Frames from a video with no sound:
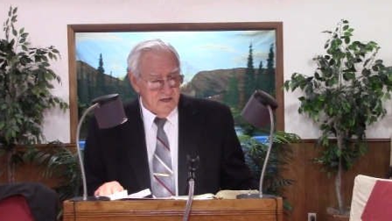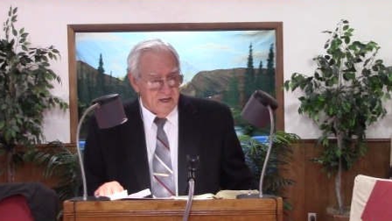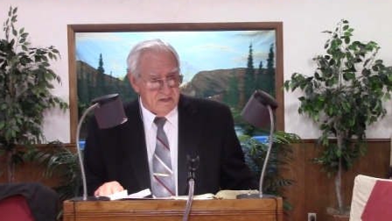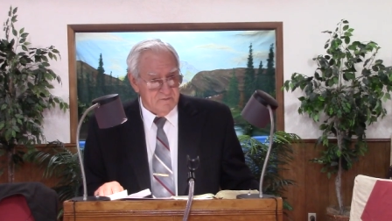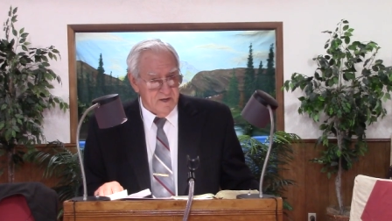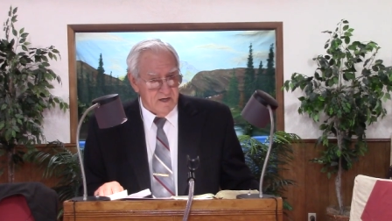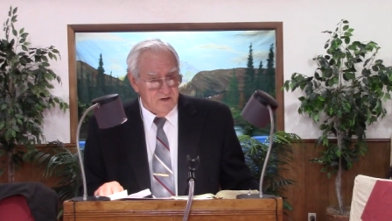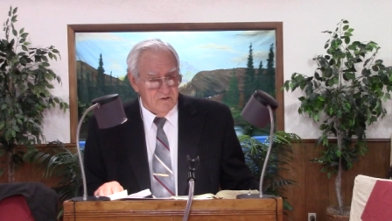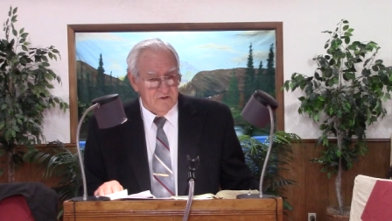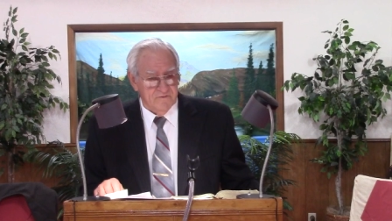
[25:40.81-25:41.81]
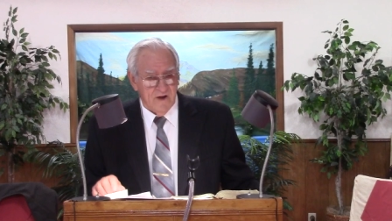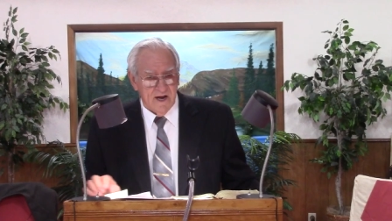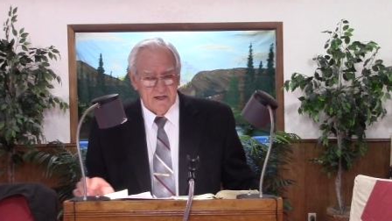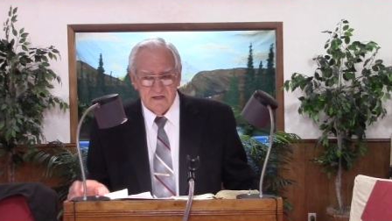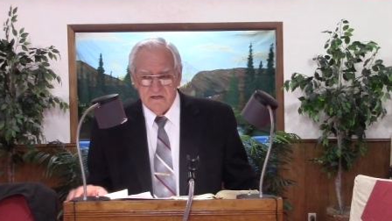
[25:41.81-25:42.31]
It's been a known
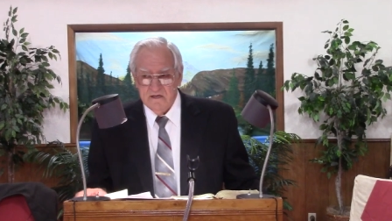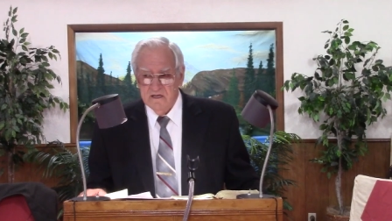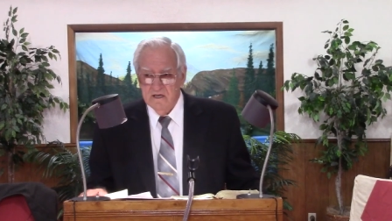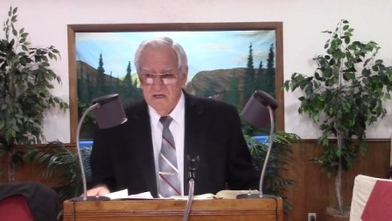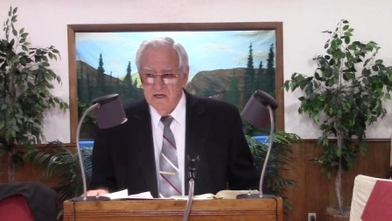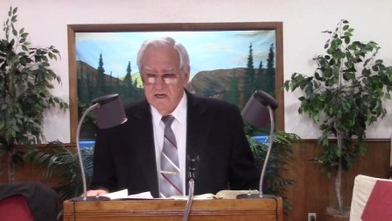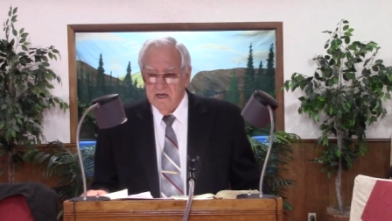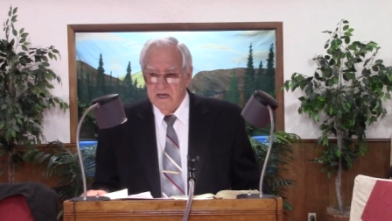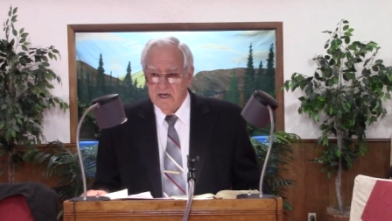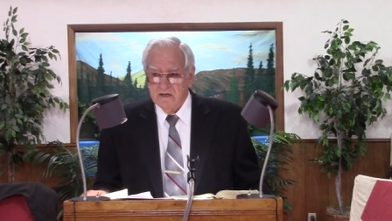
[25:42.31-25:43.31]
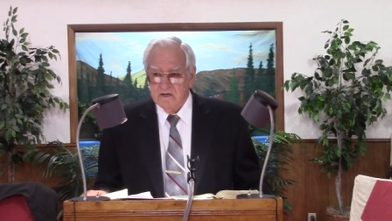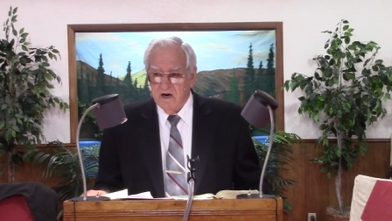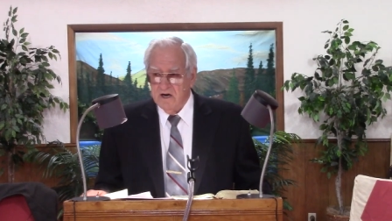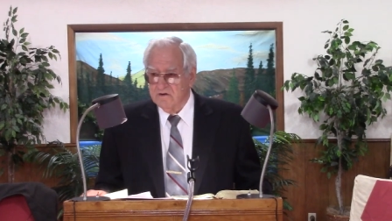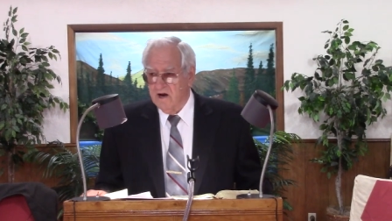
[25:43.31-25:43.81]
fact that in
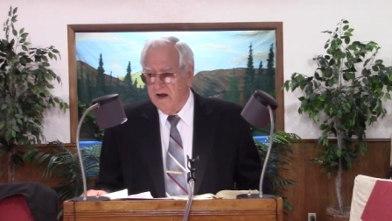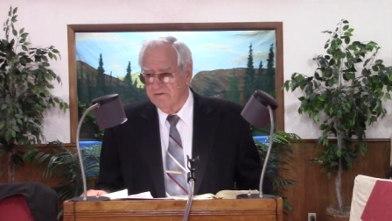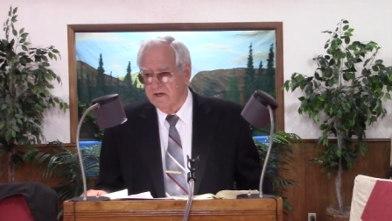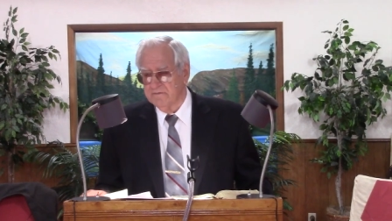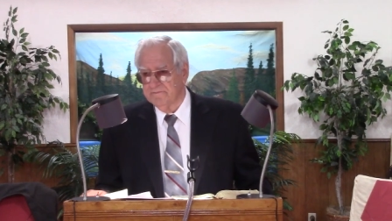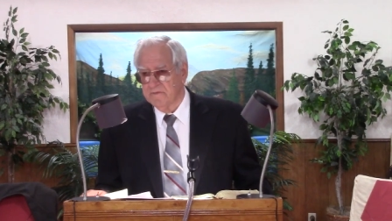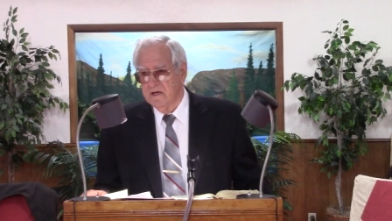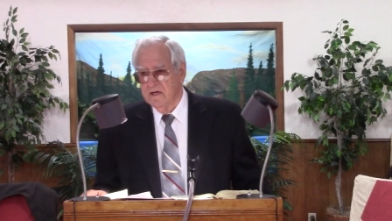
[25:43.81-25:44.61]
car driving,